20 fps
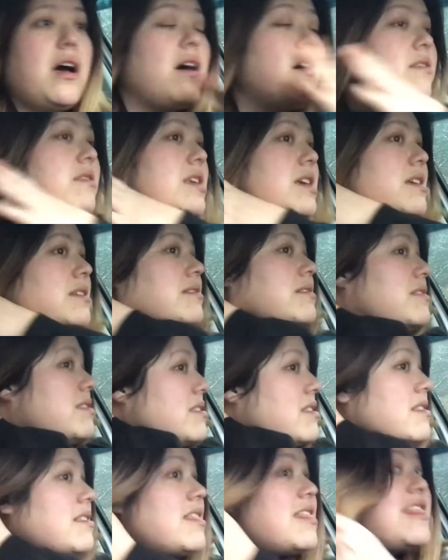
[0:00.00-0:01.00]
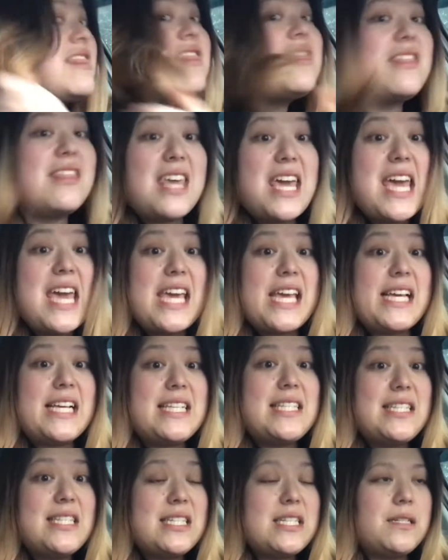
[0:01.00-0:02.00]
these
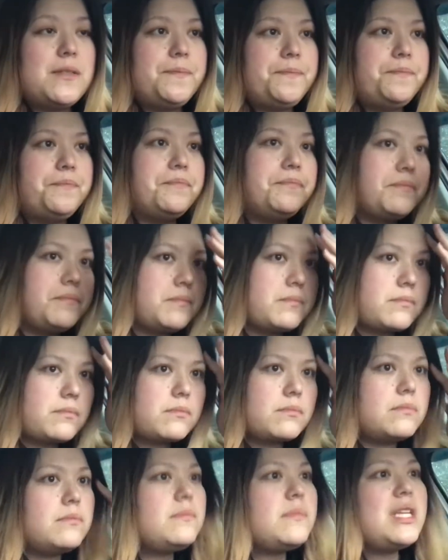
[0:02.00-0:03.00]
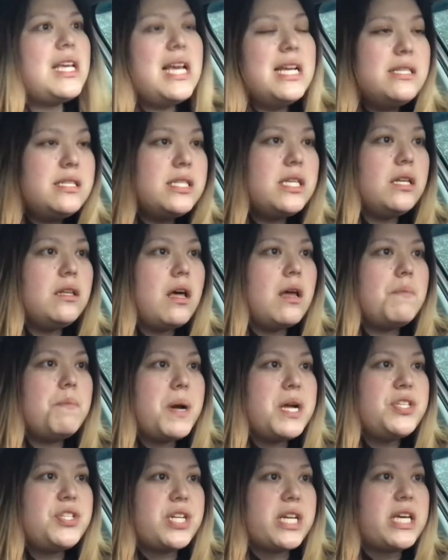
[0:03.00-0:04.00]
things, it's still
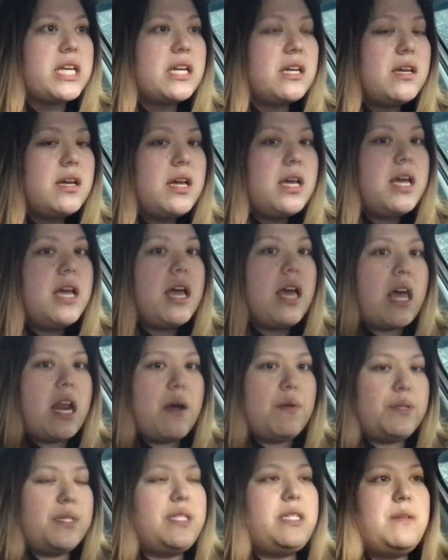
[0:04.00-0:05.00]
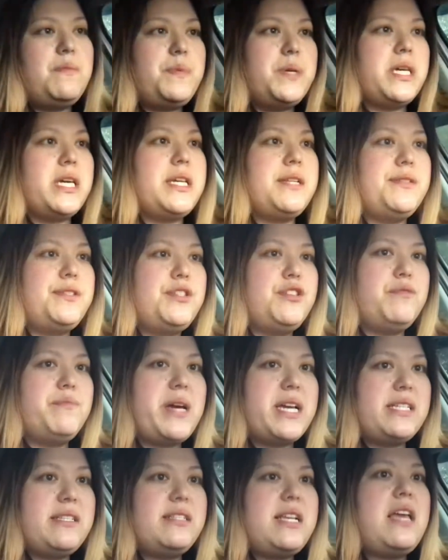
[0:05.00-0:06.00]
unbudgeted. And I was dipping into
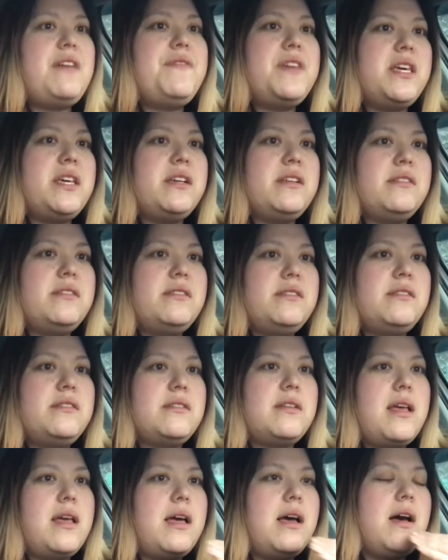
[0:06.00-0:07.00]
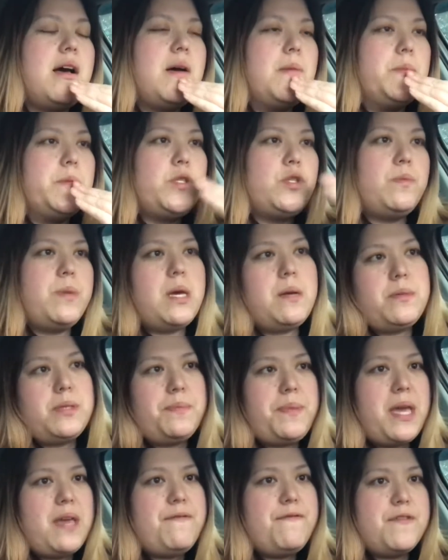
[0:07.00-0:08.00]
my savings to be able to
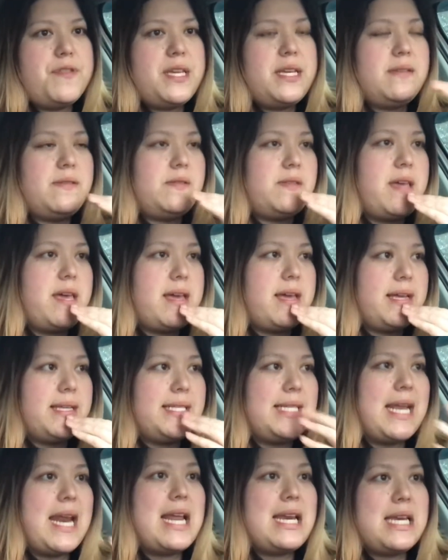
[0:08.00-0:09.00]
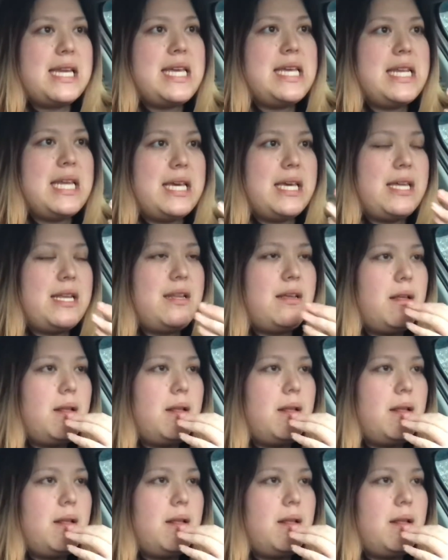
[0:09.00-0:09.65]
pay for these things that I needed.